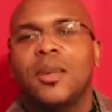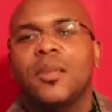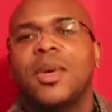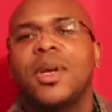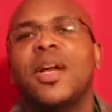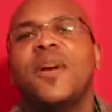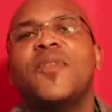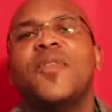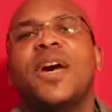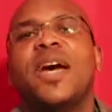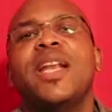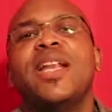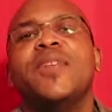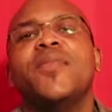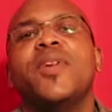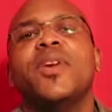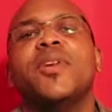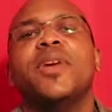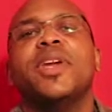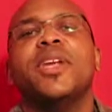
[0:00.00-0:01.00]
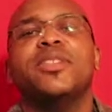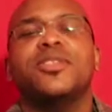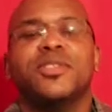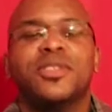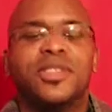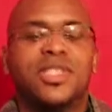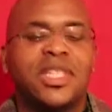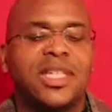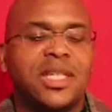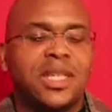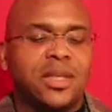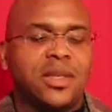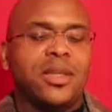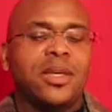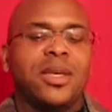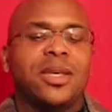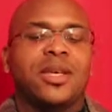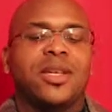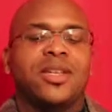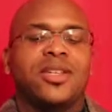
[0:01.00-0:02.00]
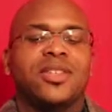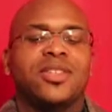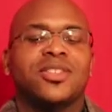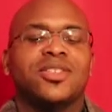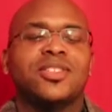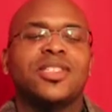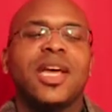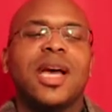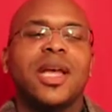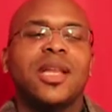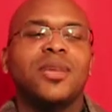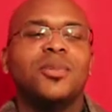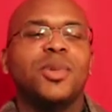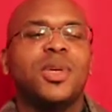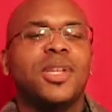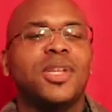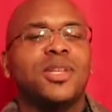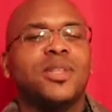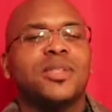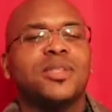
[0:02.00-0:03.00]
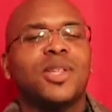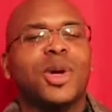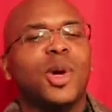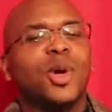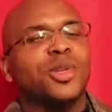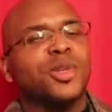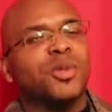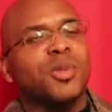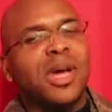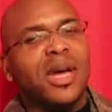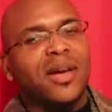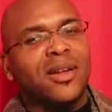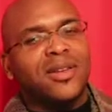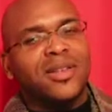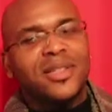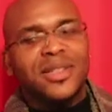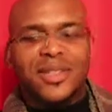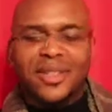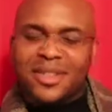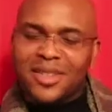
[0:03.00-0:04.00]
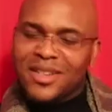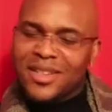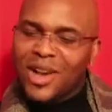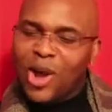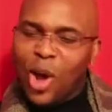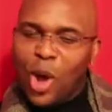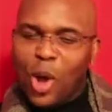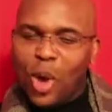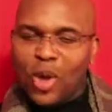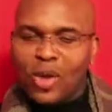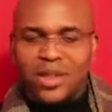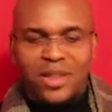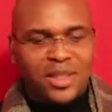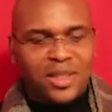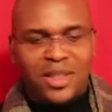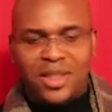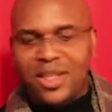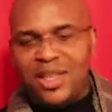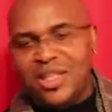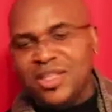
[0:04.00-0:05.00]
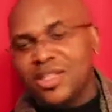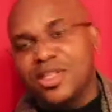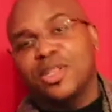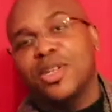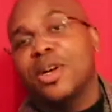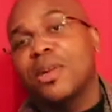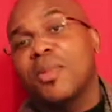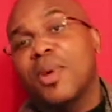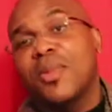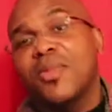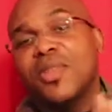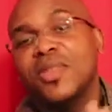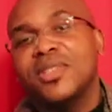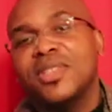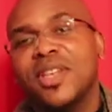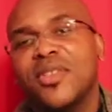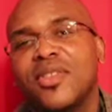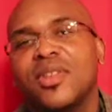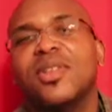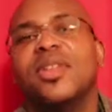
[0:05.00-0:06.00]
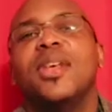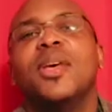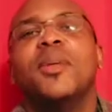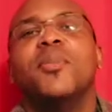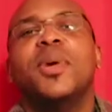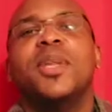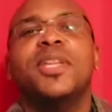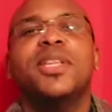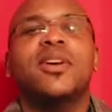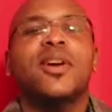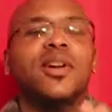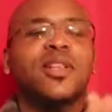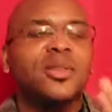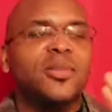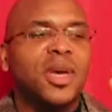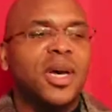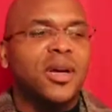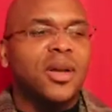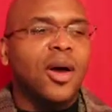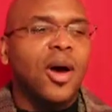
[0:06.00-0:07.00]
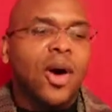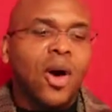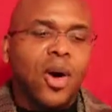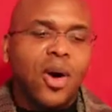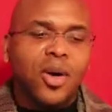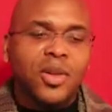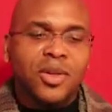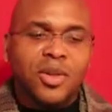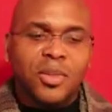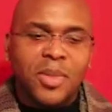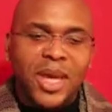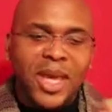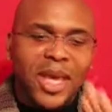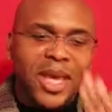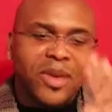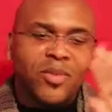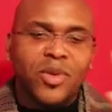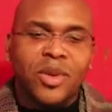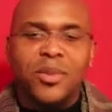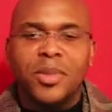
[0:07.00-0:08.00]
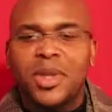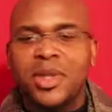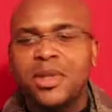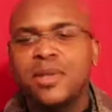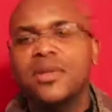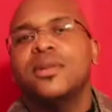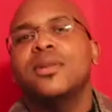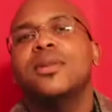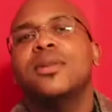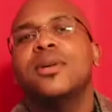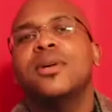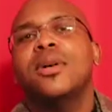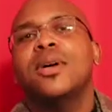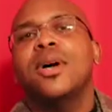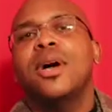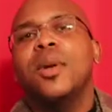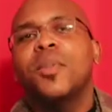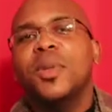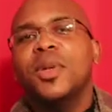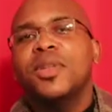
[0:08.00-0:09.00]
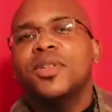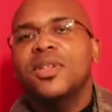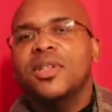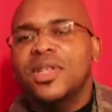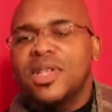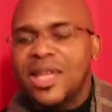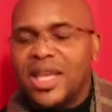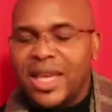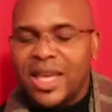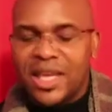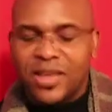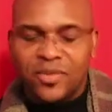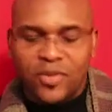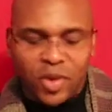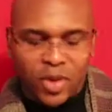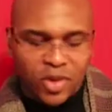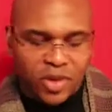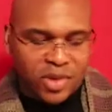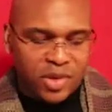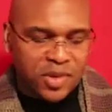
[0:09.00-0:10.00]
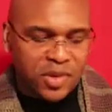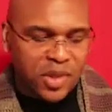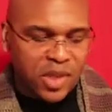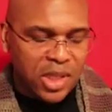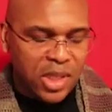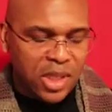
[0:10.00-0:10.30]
But I find it very interesting that Solomon talks about all, and he doesn't just talk about verse 7, but he talks about all the bad women up until the last verse.